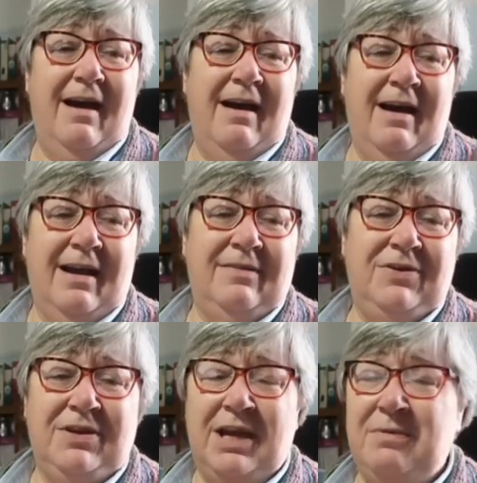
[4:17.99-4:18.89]
If
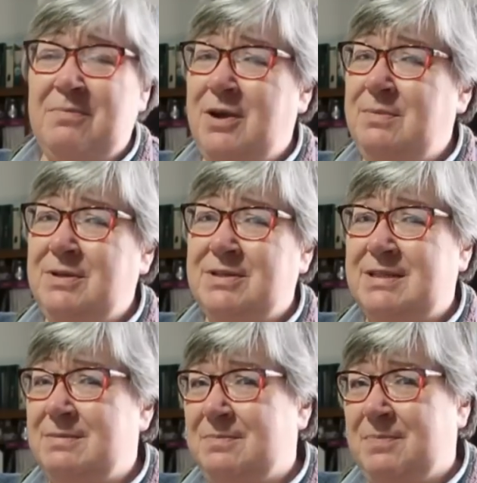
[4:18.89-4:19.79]
you get a
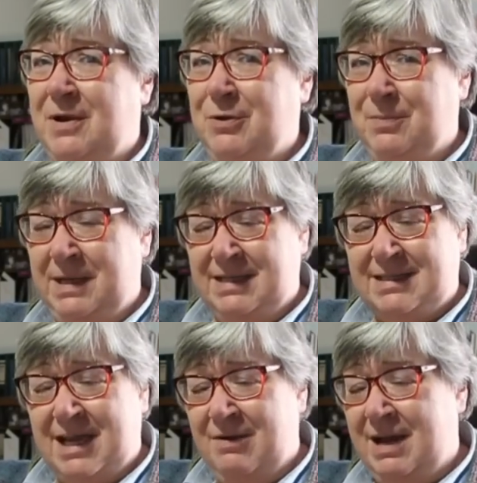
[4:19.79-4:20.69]
moment, by all
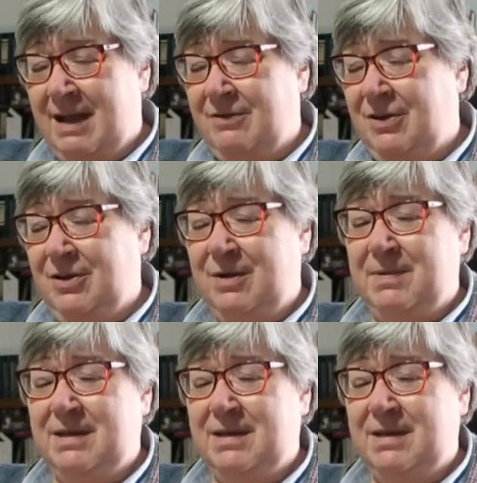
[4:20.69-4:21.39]
means go and have a look,